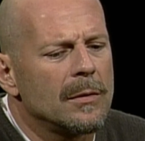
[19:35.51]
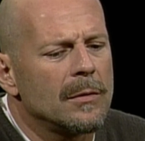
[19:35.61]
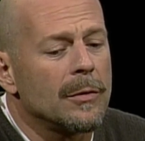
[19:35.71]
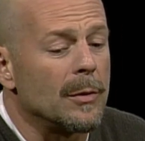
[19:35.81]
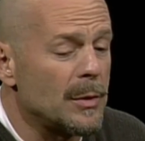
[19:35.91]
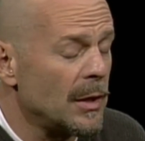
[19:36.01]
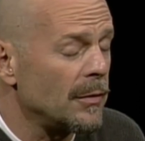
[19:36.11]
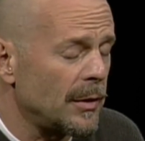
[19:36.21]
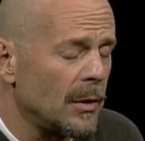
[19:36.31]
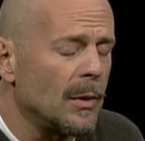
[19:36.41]
for
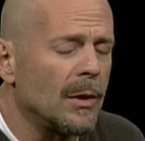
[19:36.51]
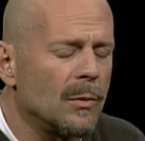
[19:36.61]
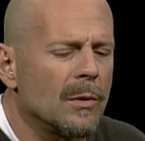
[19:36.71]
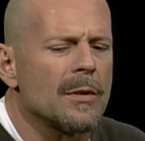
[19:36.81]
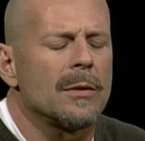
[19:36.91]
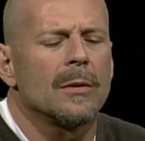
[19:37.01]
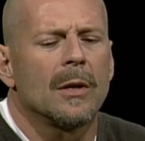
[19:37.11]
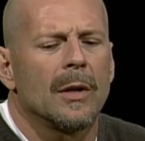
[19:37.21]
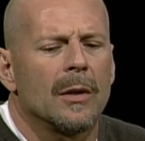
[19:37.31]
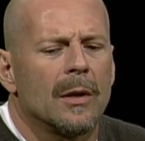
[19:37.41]
himself, anyway, the war is still
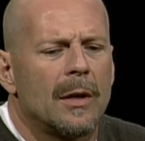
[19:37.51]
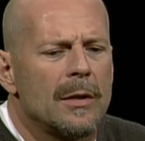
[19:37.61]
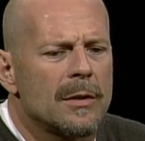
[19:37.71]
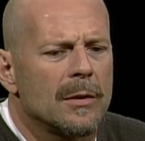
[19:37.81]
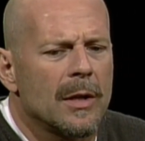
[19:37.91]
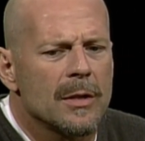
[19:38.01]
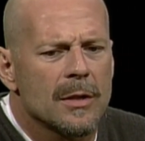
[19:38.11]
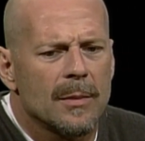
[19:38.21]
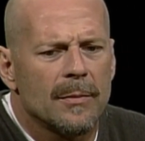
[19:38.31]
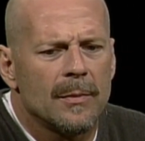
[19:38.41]
going on, and he still has
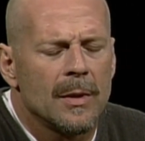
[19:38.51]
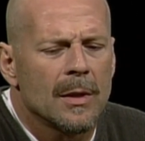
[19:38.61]
some